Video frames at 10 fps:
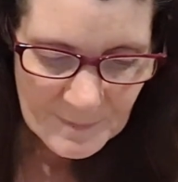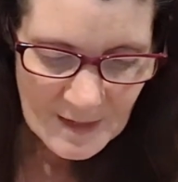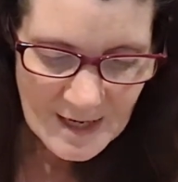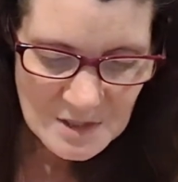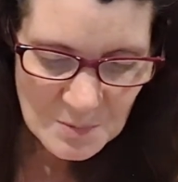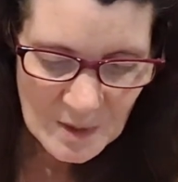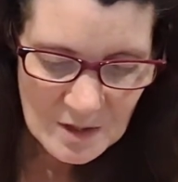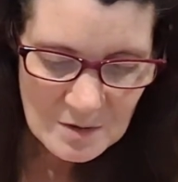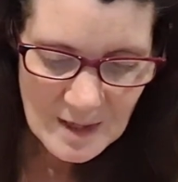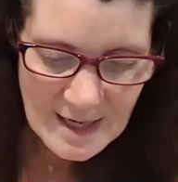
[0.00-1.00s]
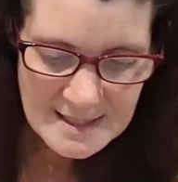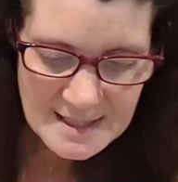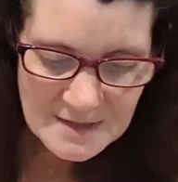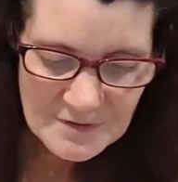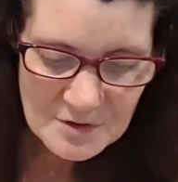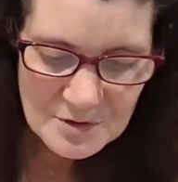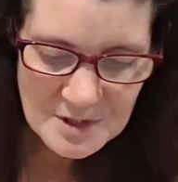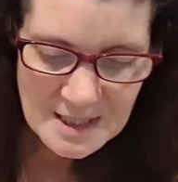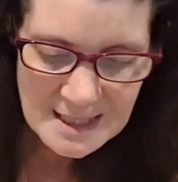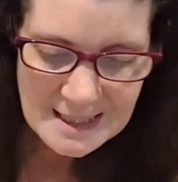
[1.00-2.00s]
As well as
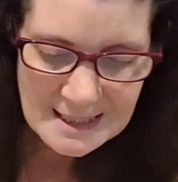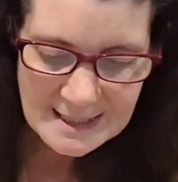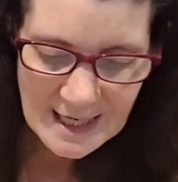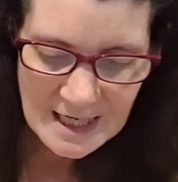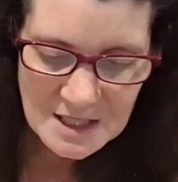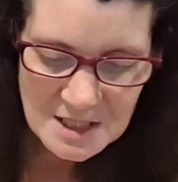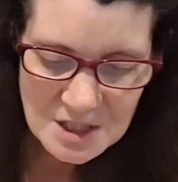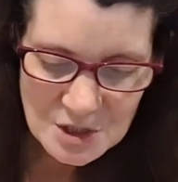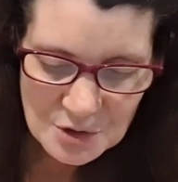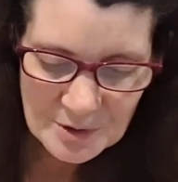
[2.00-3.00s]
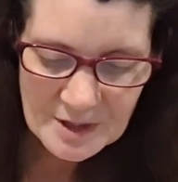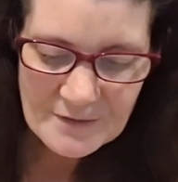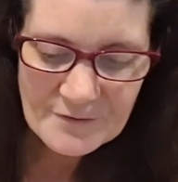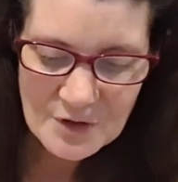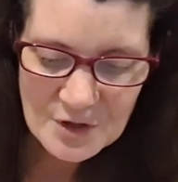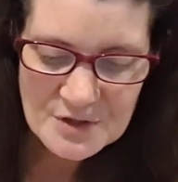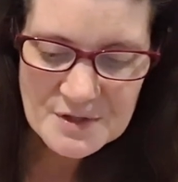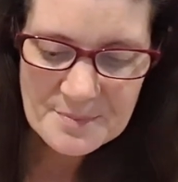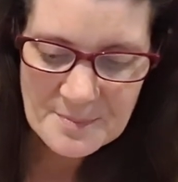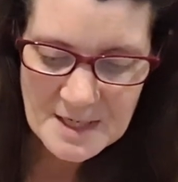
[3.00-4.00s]
difficulty engaging during a
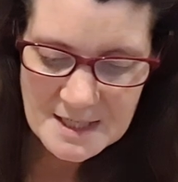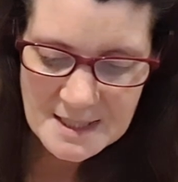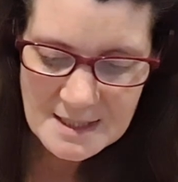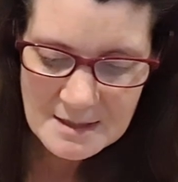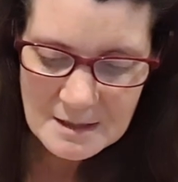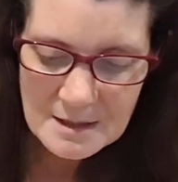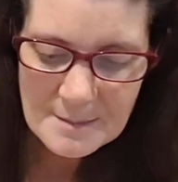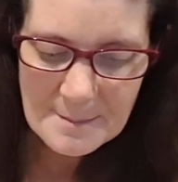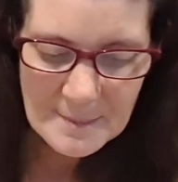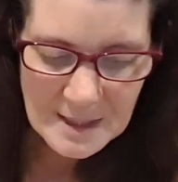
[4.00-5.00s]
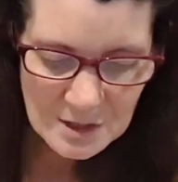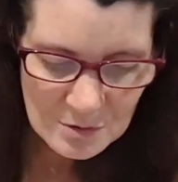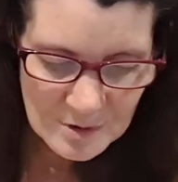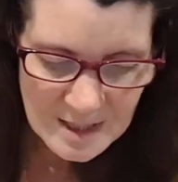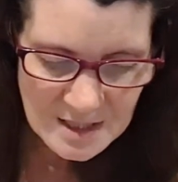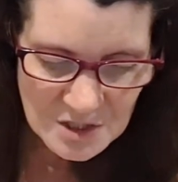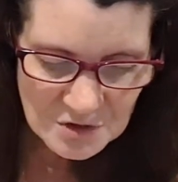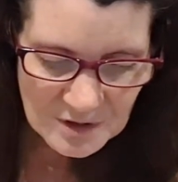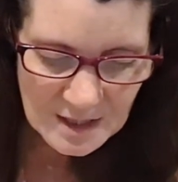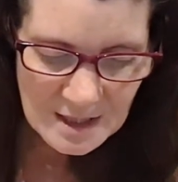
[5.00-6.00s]
first meeting, medical
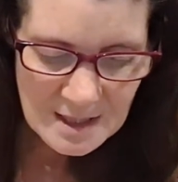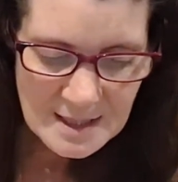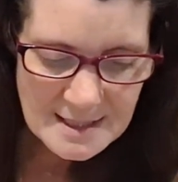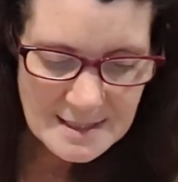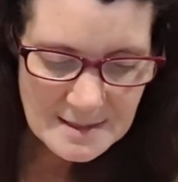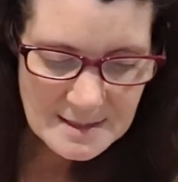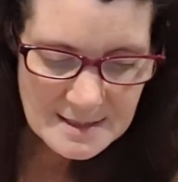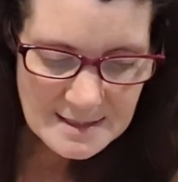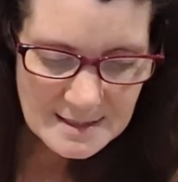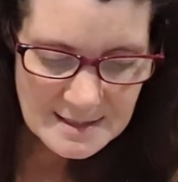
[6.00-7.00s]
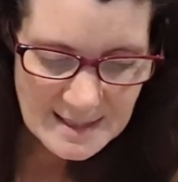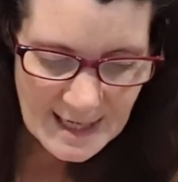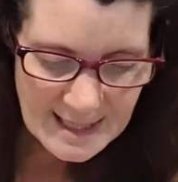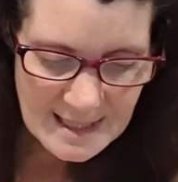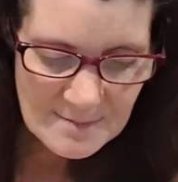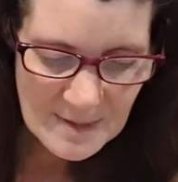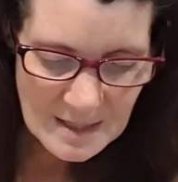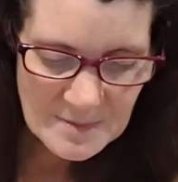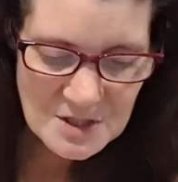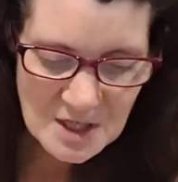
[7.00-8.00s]
history, taking may
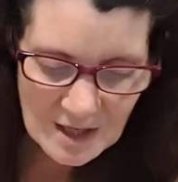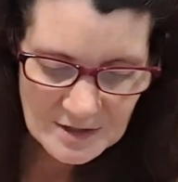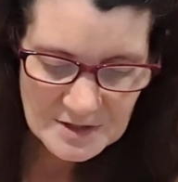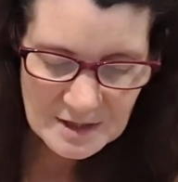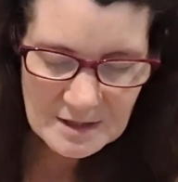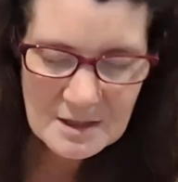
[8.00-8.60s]
be challenging.